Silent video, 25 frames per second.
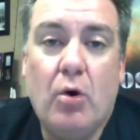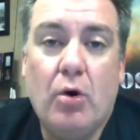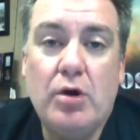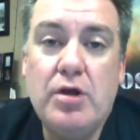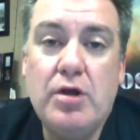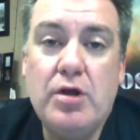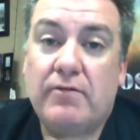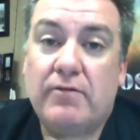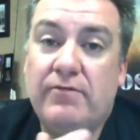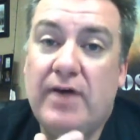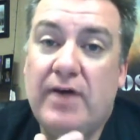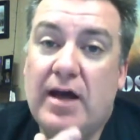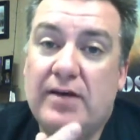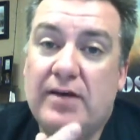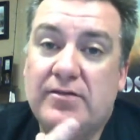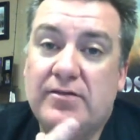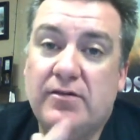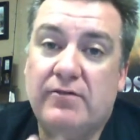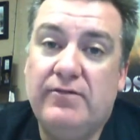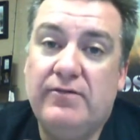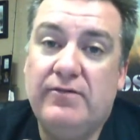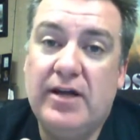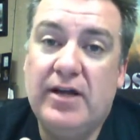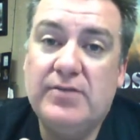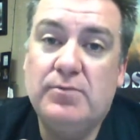or you can find
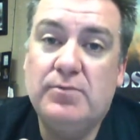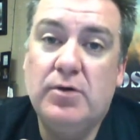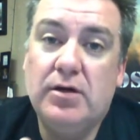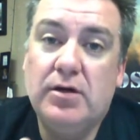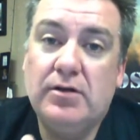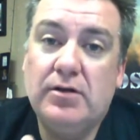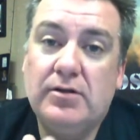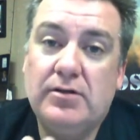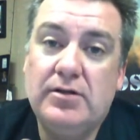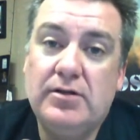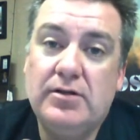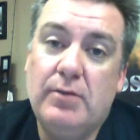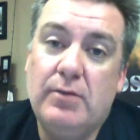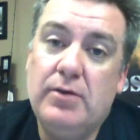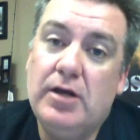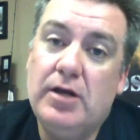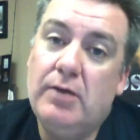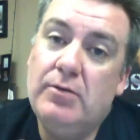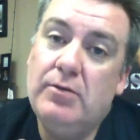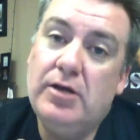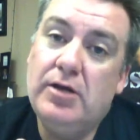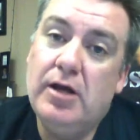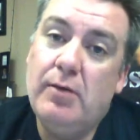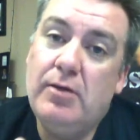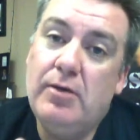us on Facebook,
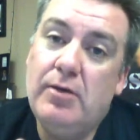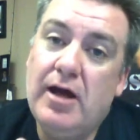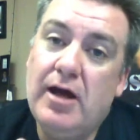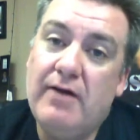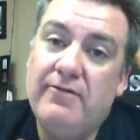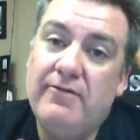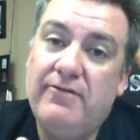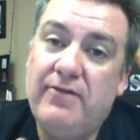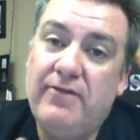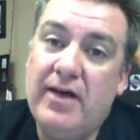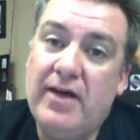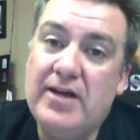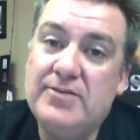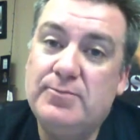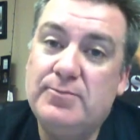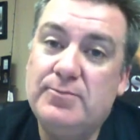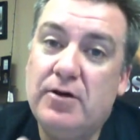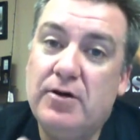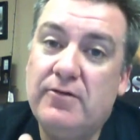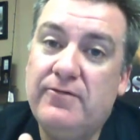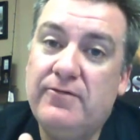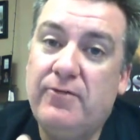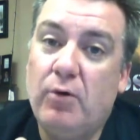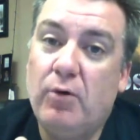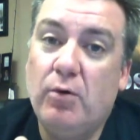w w w dot
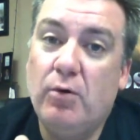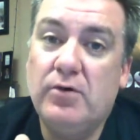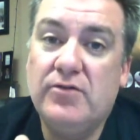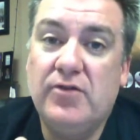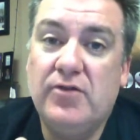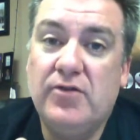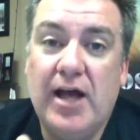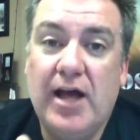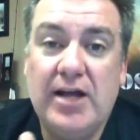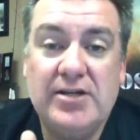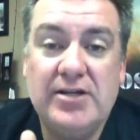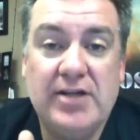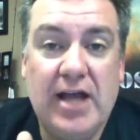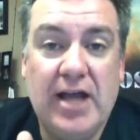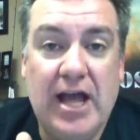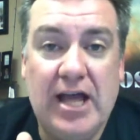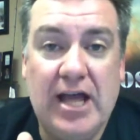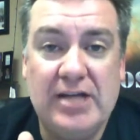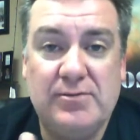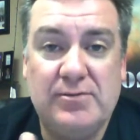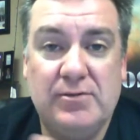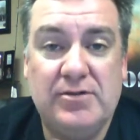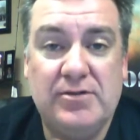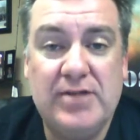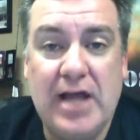facebook forward slash
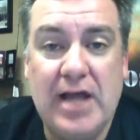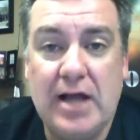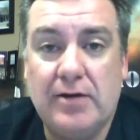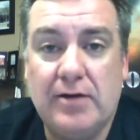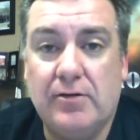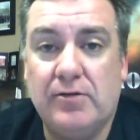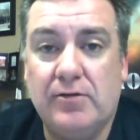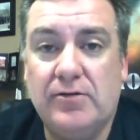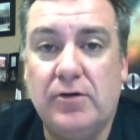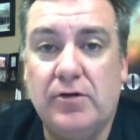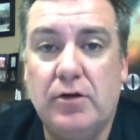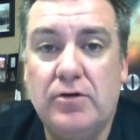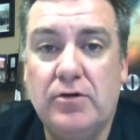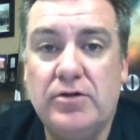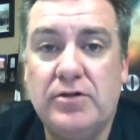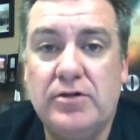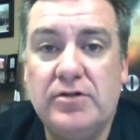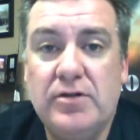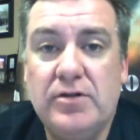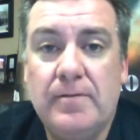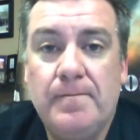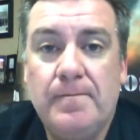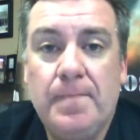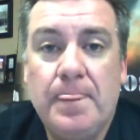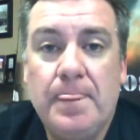Aspis Tactical
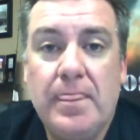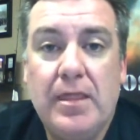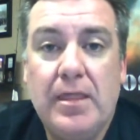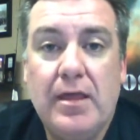Solutions.